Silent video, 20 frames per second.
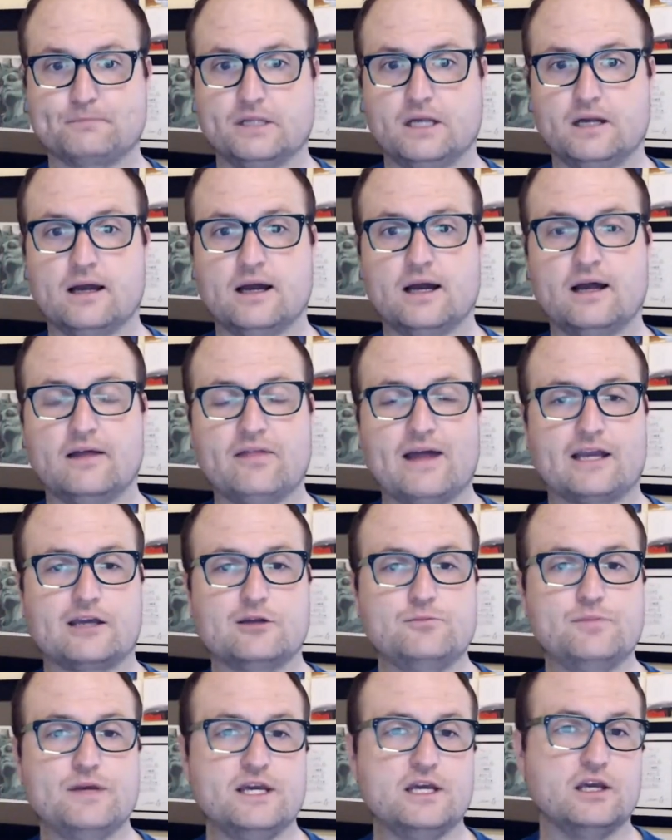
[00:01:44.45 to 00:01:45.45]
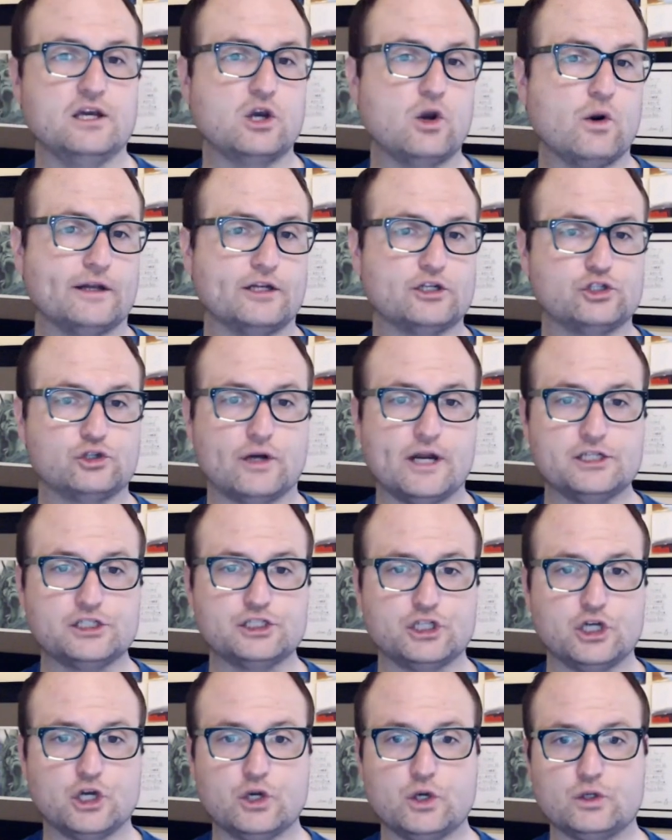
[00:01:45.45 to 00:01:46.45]
Uh, that could be going to trade
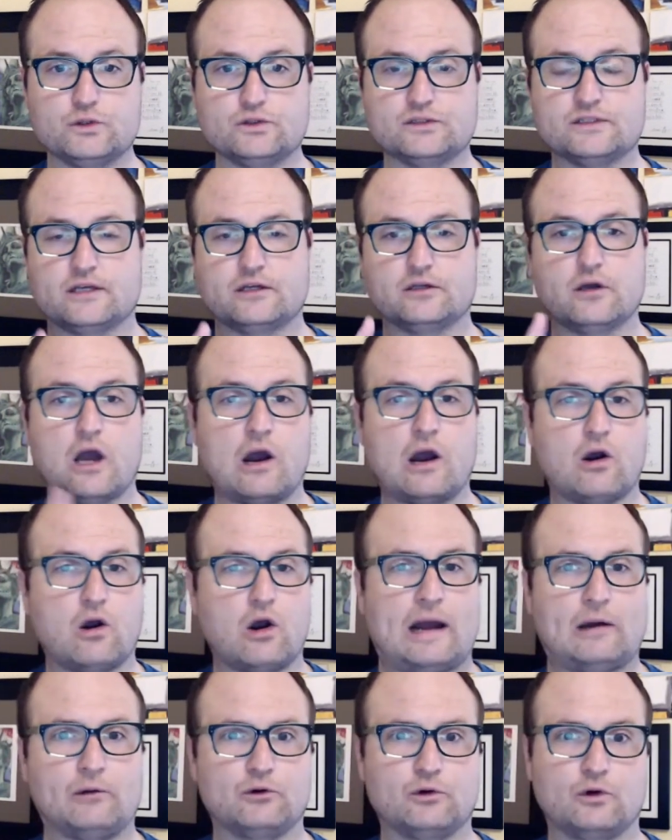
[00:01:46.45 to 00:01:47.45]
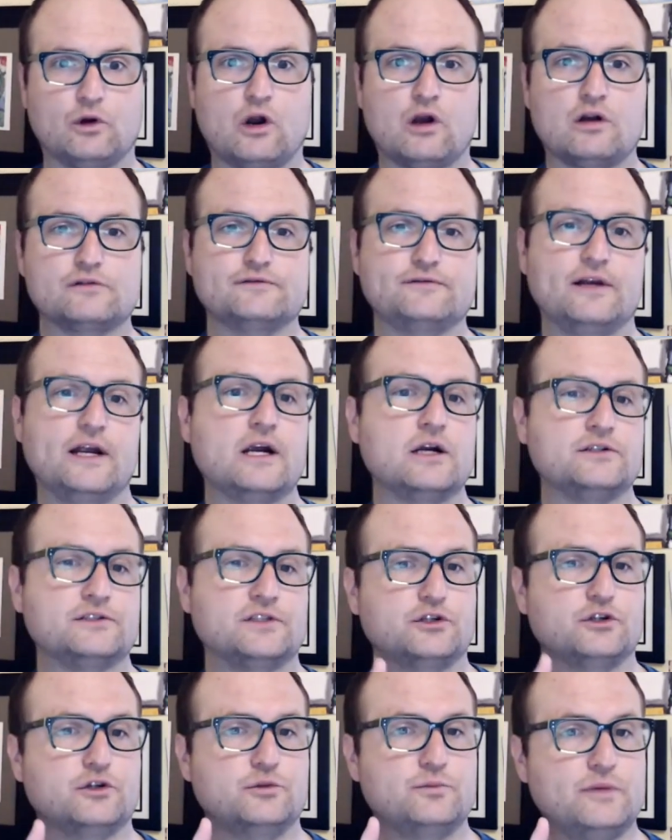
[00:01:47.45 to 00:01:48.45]
shows, like our, outdoor art fairs.
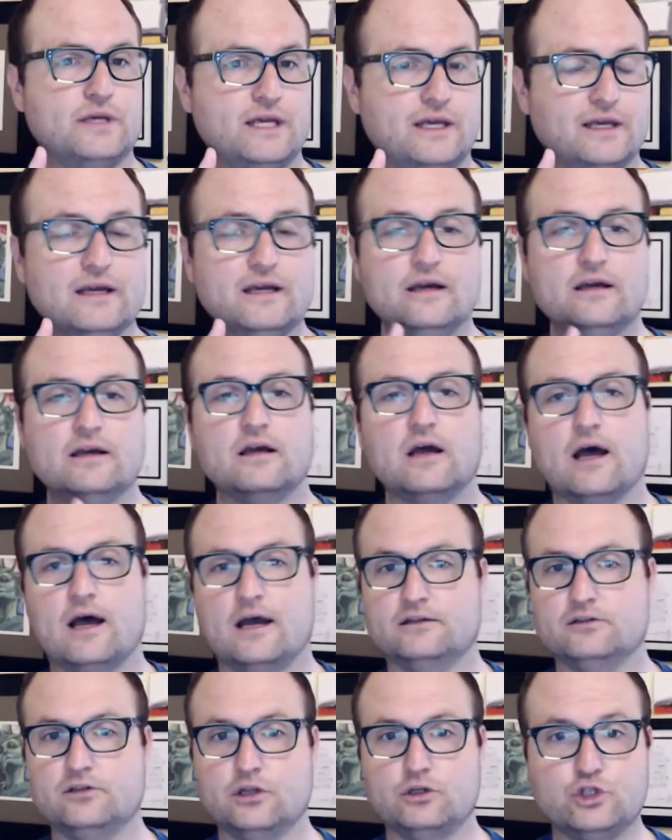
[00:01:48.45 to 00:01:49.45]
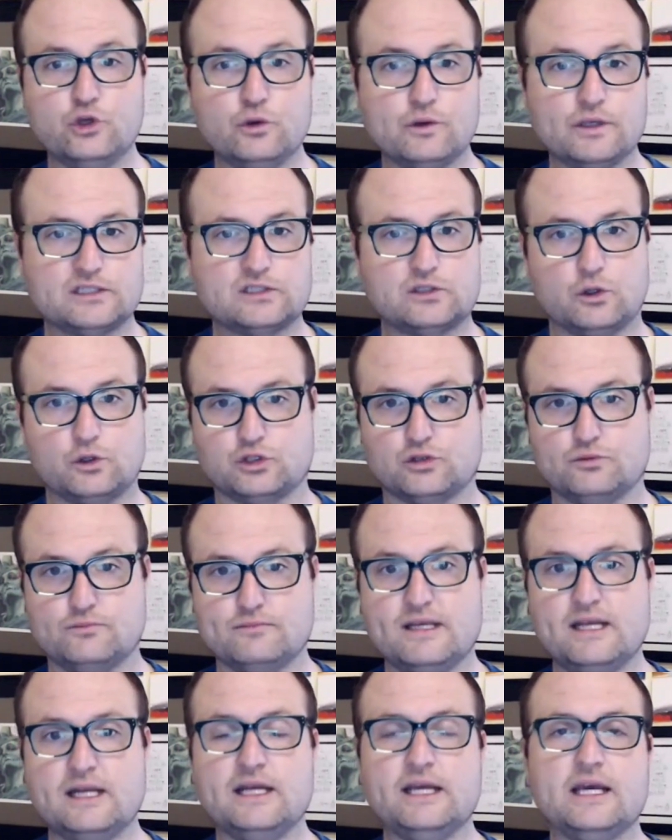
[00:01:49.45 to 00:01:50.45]
It could be uh, doing social
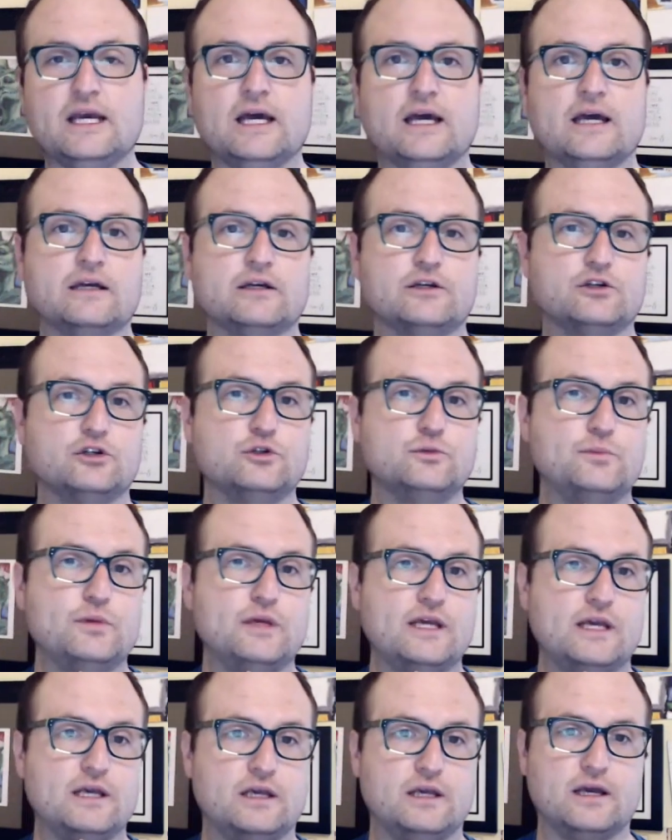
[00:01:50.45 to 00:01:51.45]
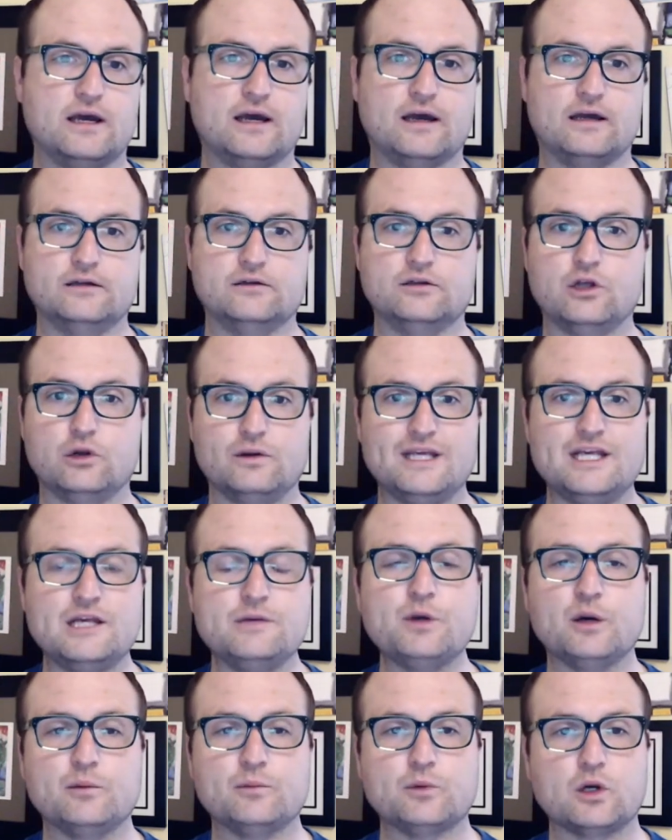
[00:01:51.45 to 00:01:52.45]
media. It could be uh, you know
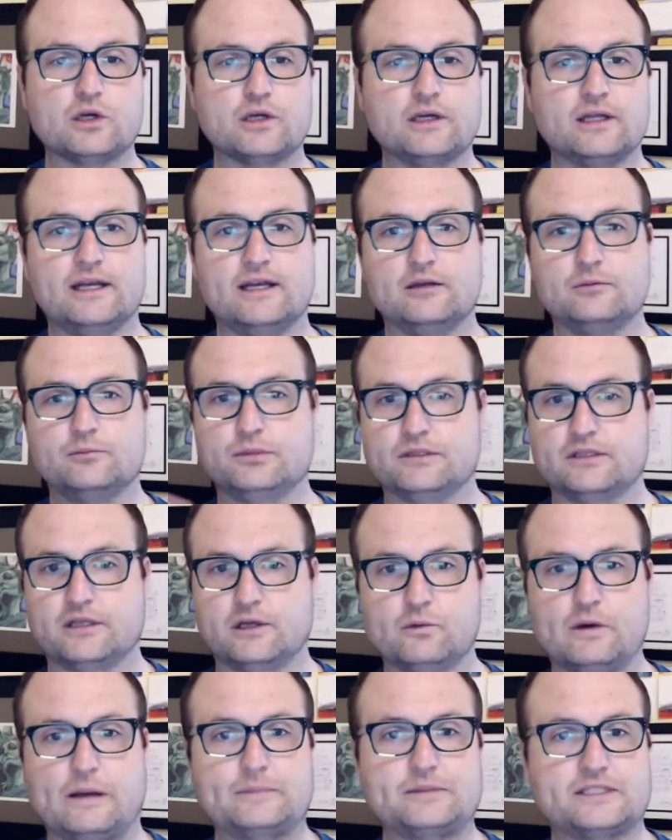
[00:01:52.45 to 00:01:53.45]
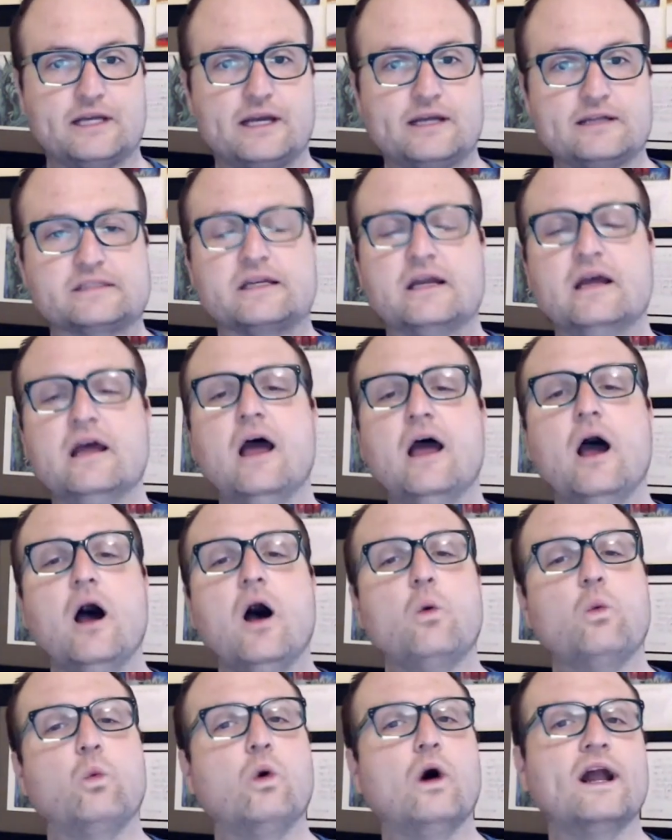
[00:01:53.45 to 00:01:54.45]
email marketing, building websites
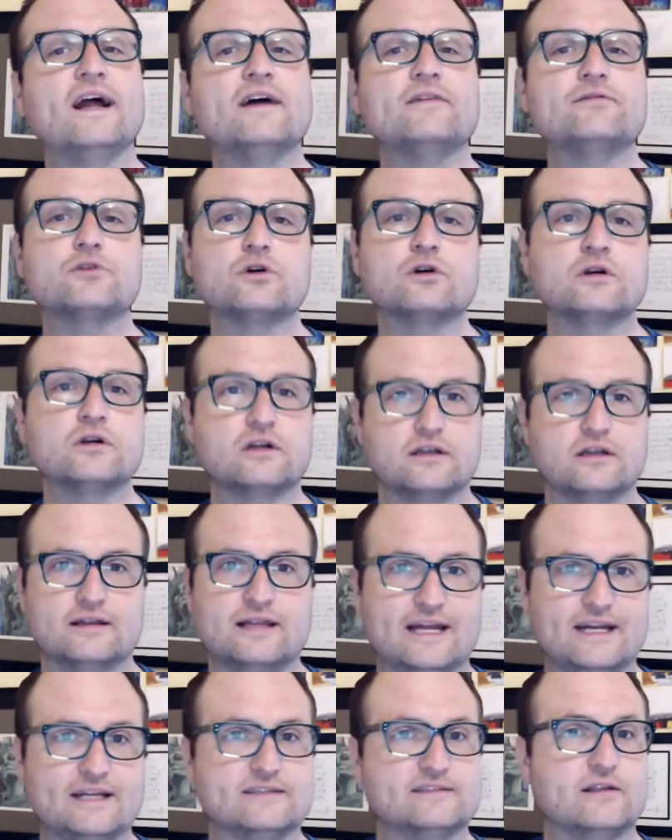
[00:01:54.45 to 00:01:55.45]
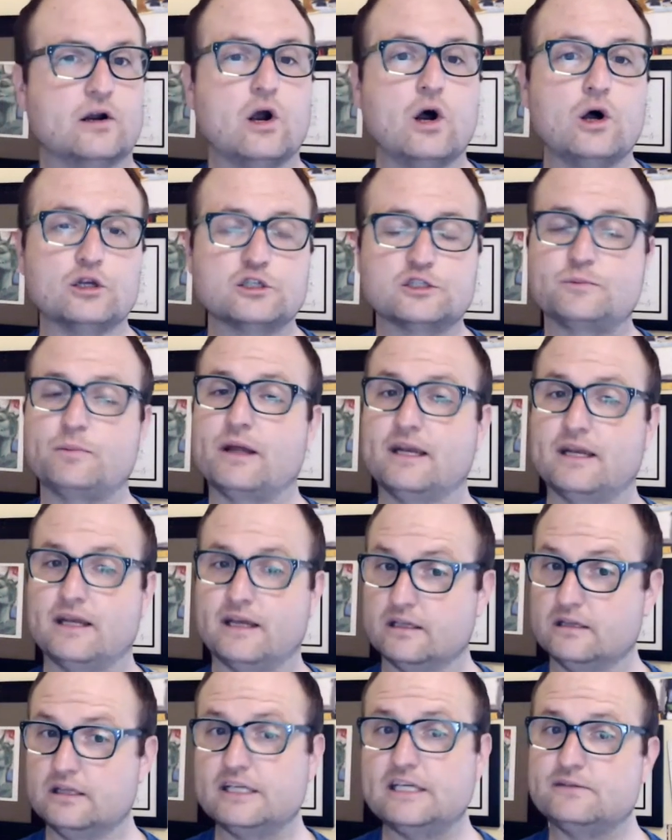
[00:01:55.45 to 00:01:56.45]
whatever that is, they're all
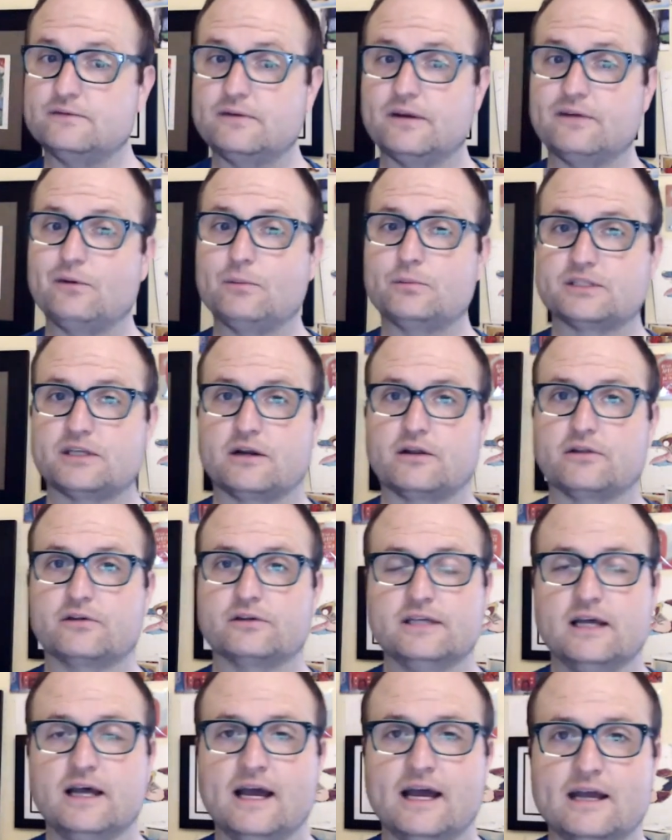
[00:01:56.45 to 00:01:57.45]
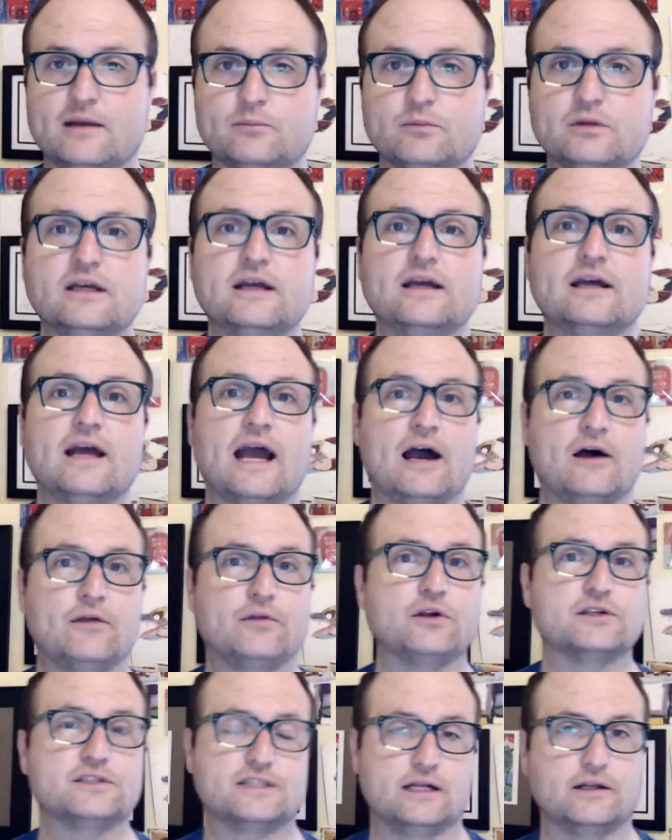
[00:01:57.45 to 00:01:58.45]
spending at least 50% of their time out
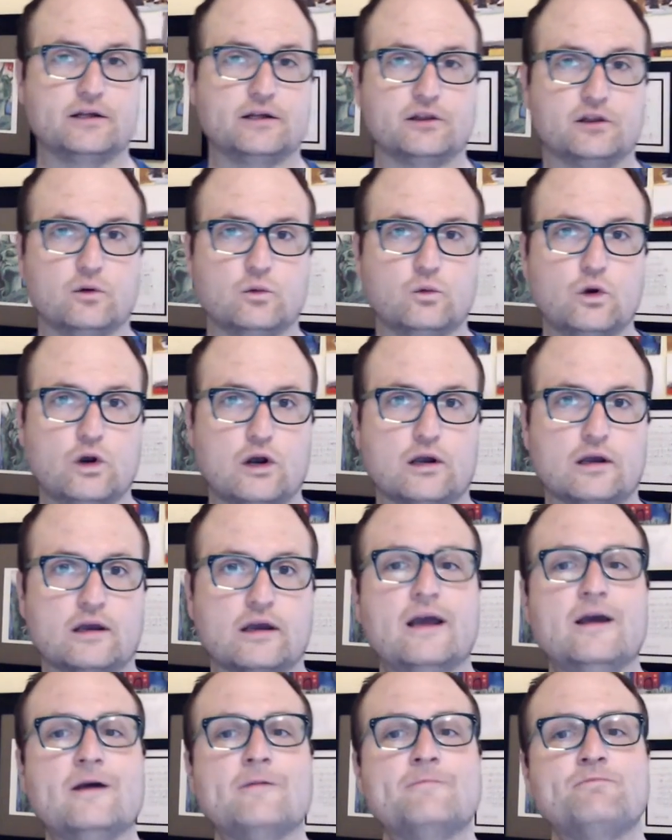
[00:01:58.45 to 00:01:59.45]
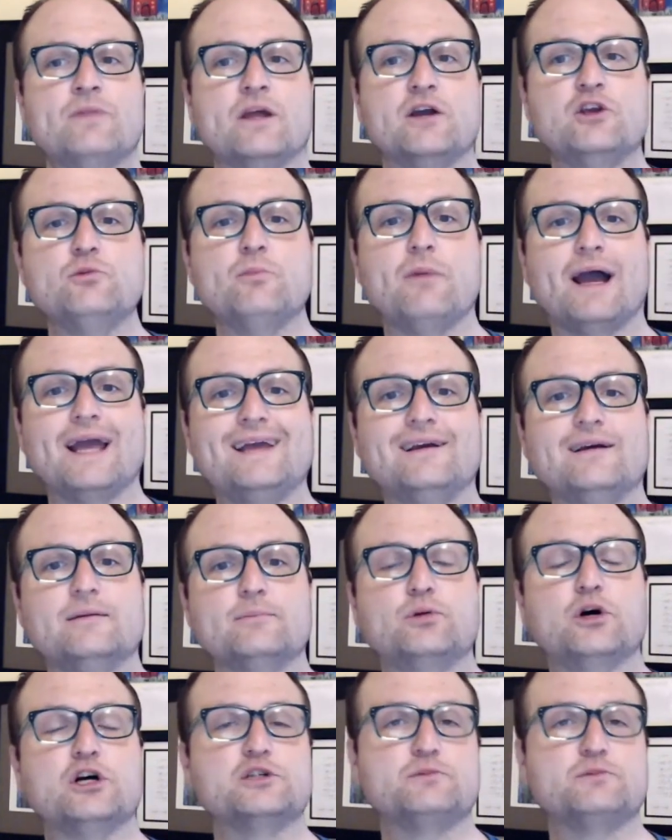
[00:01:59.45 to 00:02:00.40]
there selling their work. Now you might push